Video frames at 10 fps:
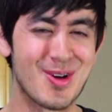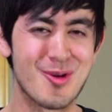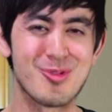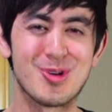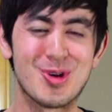
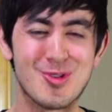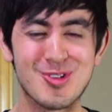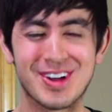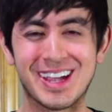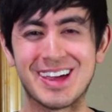over and
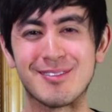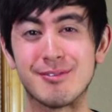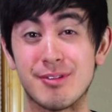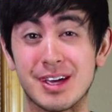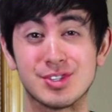over again,
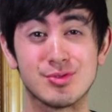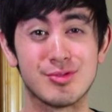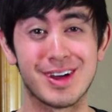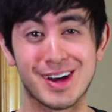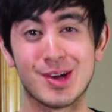it's
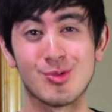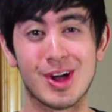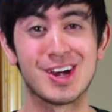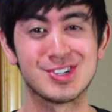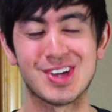very
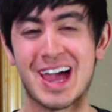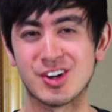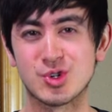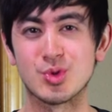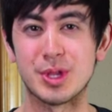rare to
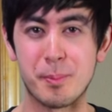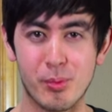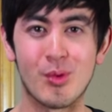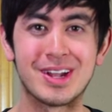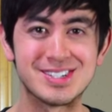actually
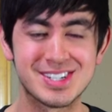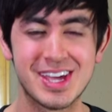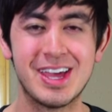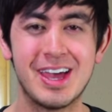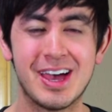print
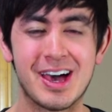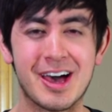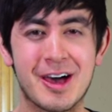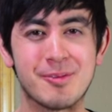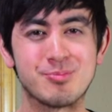
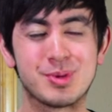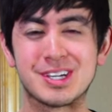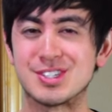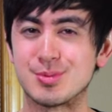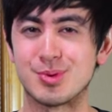um,
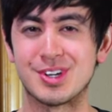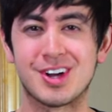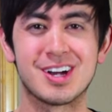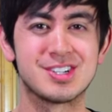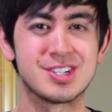because it's pretty
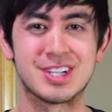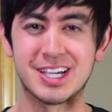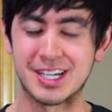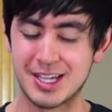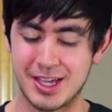hard to
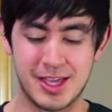like